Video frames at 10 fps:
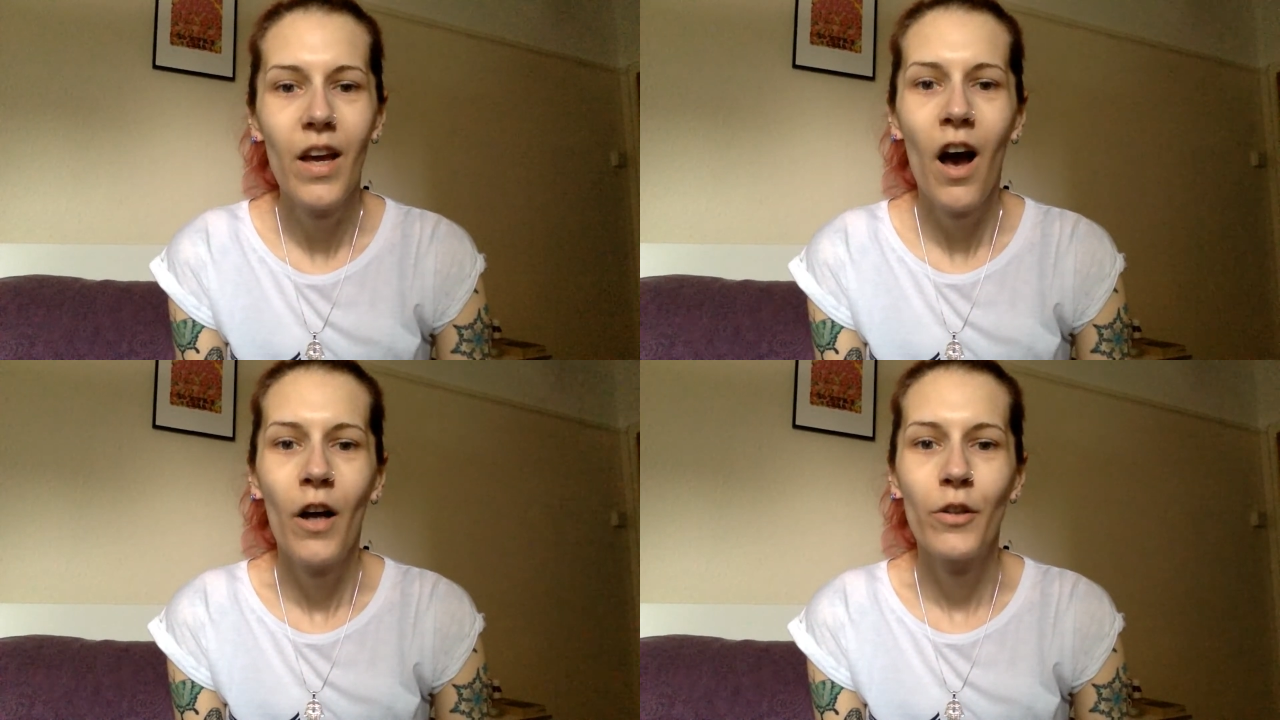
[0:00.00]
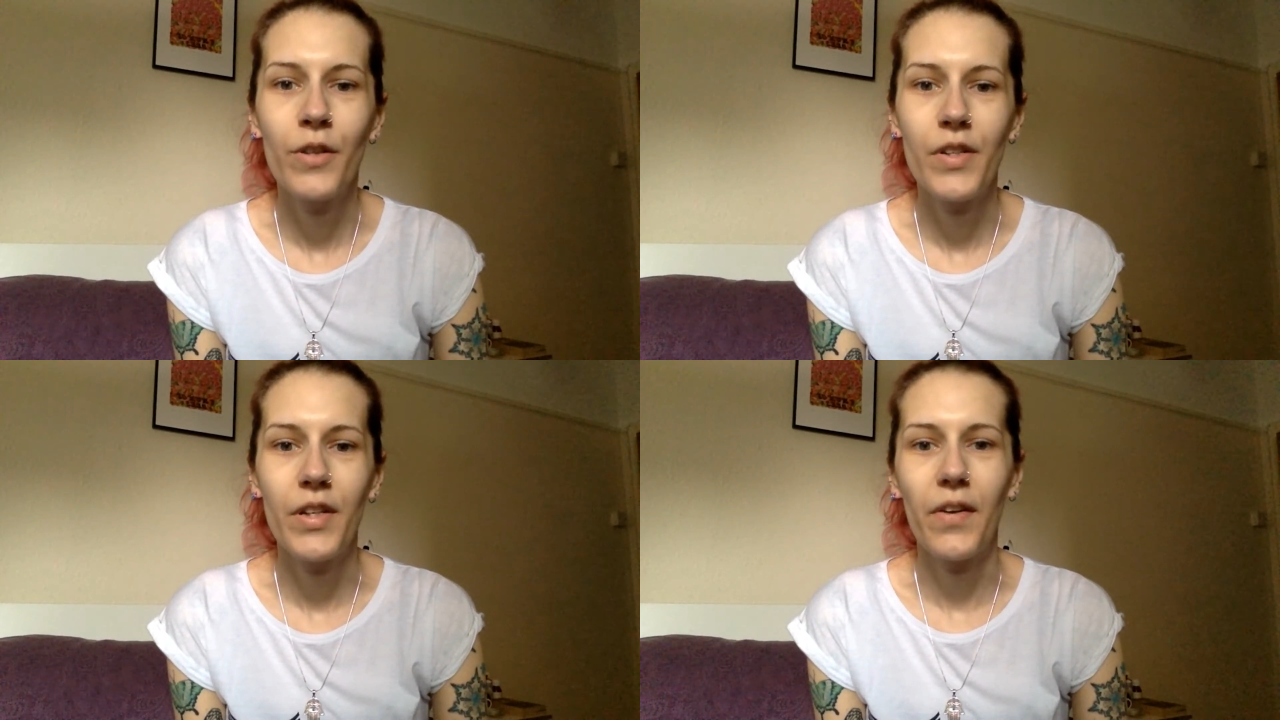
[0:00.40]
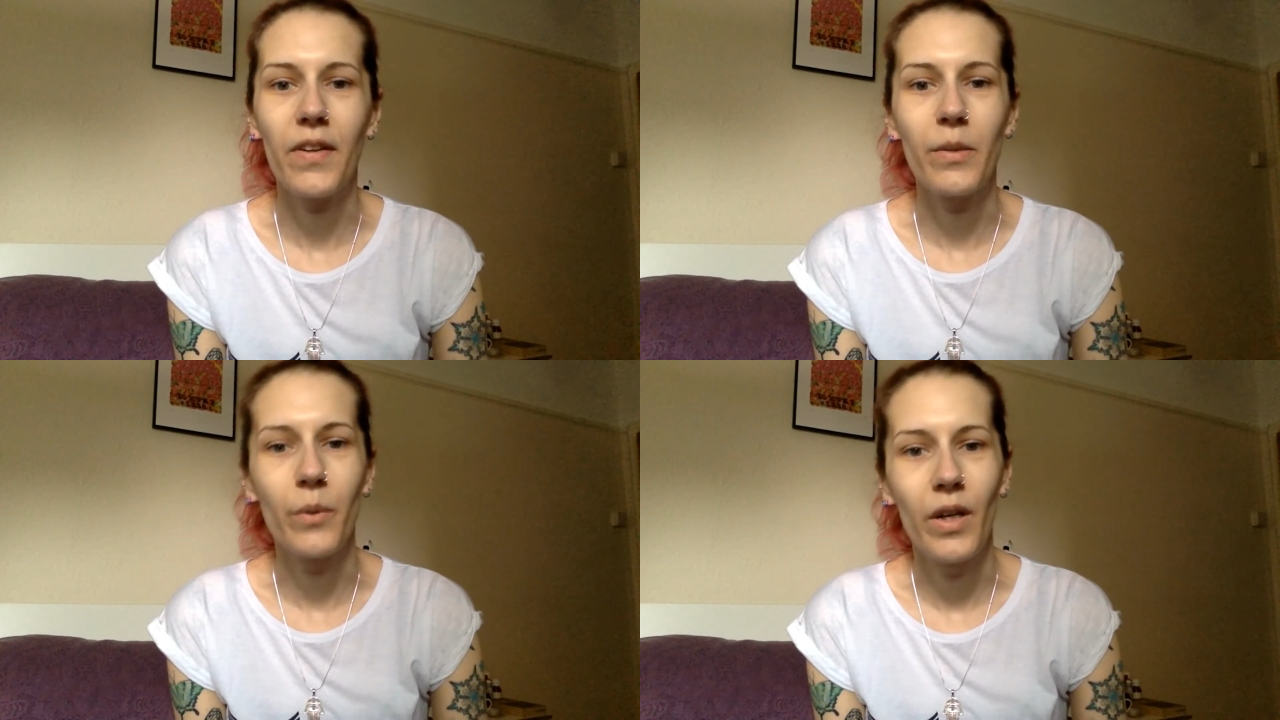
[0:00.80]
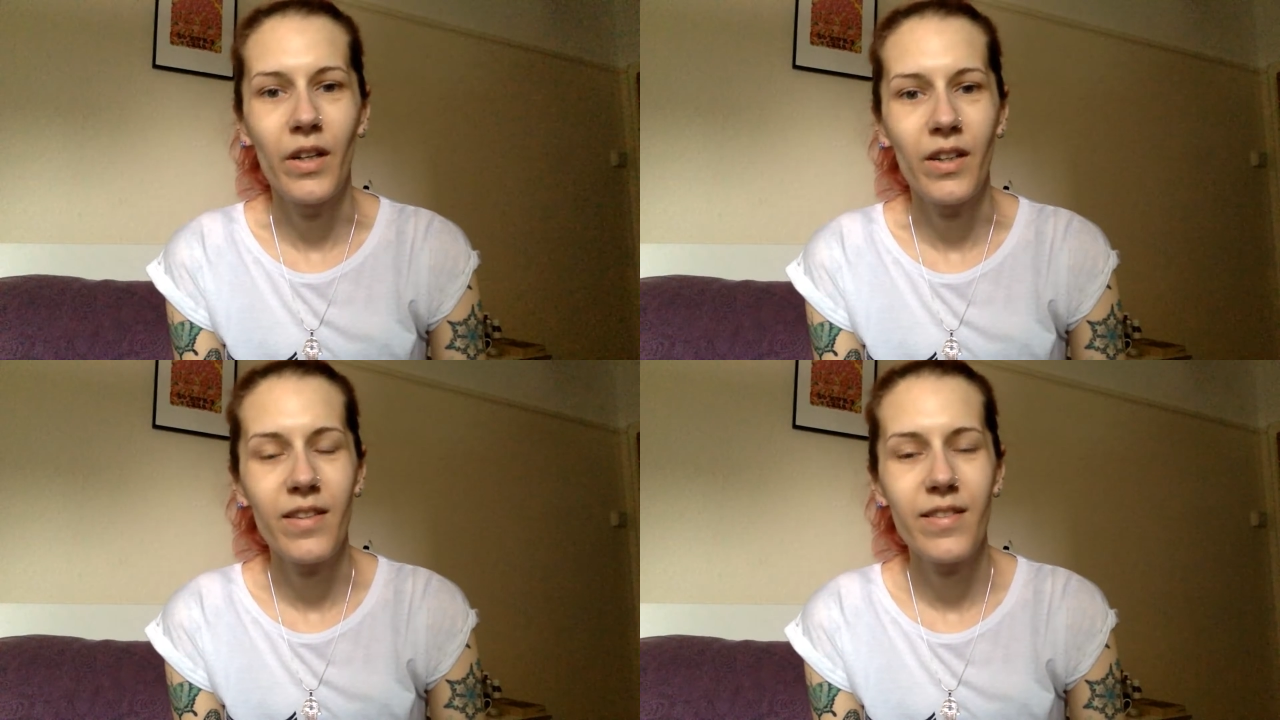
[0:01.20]
I already know how it
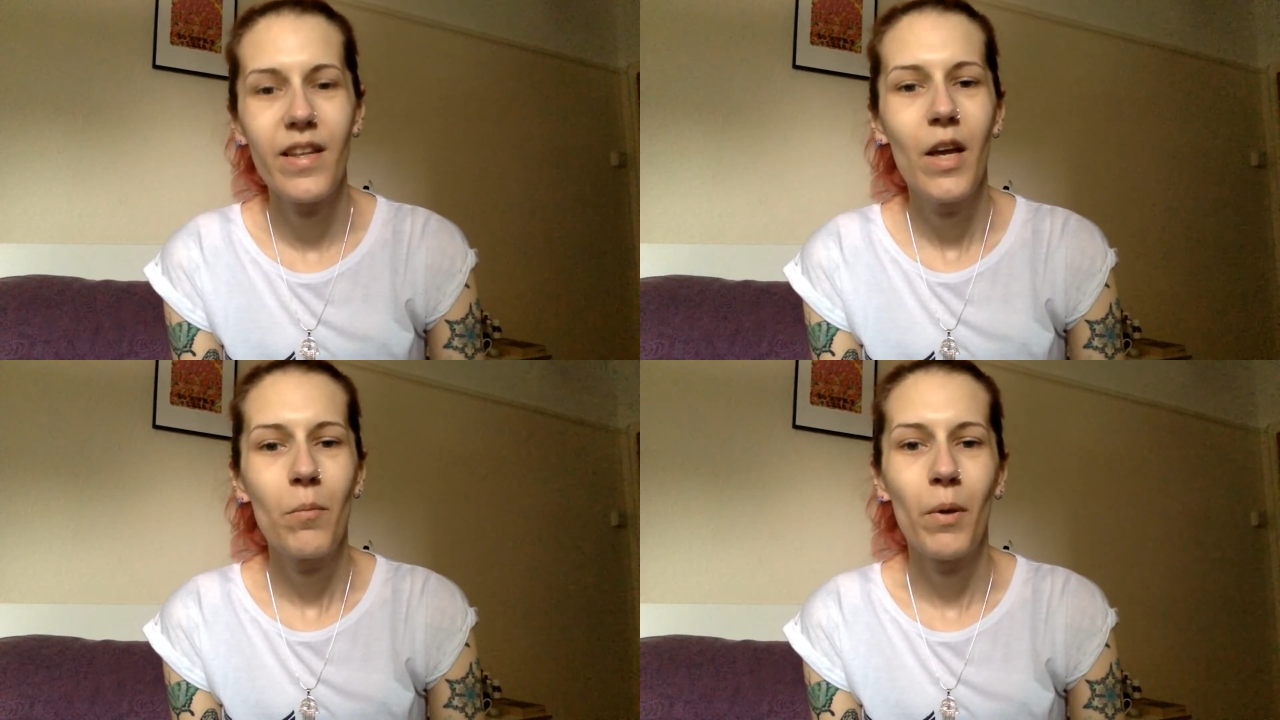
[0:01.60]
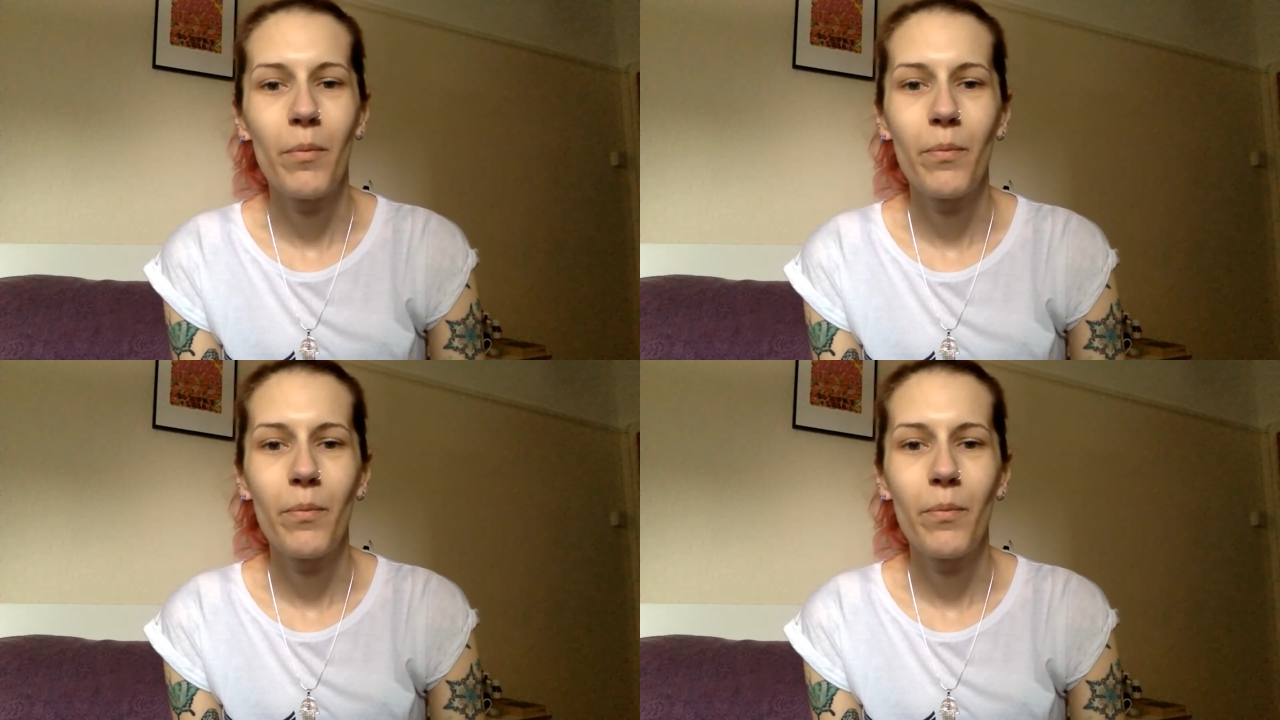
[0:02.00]
works. My